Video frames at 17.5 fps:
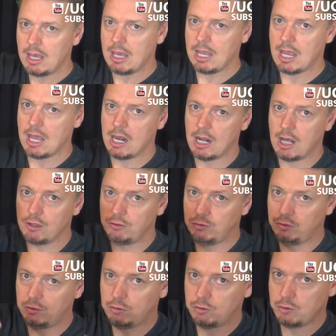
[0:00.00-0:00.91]
and a
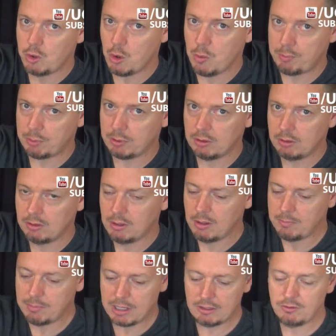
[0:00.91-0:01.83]
scoop,
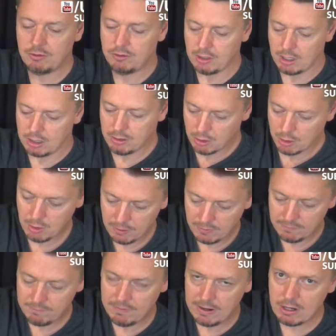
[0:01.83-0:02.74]
but it's done
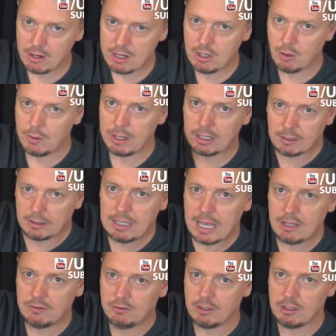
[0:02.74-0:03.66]
very
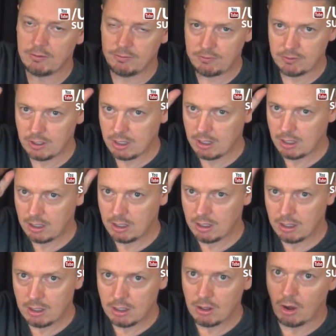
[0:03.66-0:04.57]
quick as if
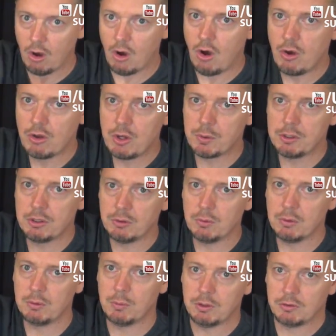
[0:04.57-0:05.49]
all you were
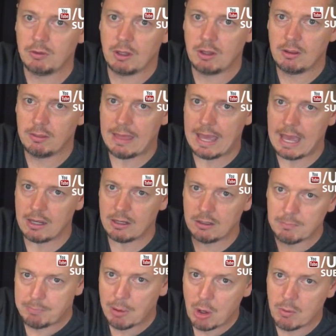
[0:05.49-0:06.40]
doing was
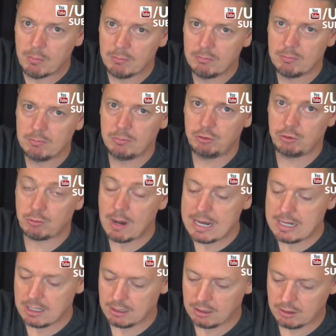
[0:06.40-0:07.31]
that. Boom,
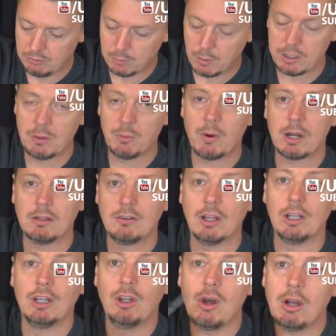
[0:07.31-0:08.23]
striking, because what you want it
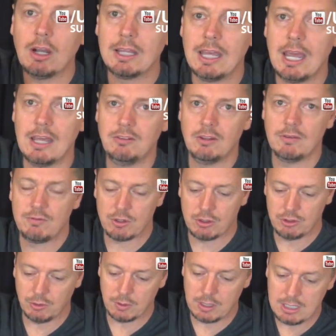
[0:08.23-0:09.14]
to look as if
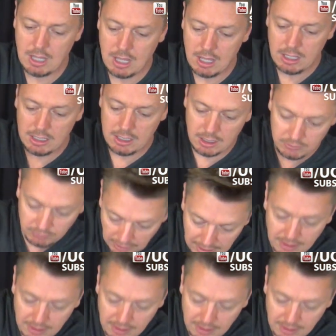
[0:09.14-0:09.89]
you're doing is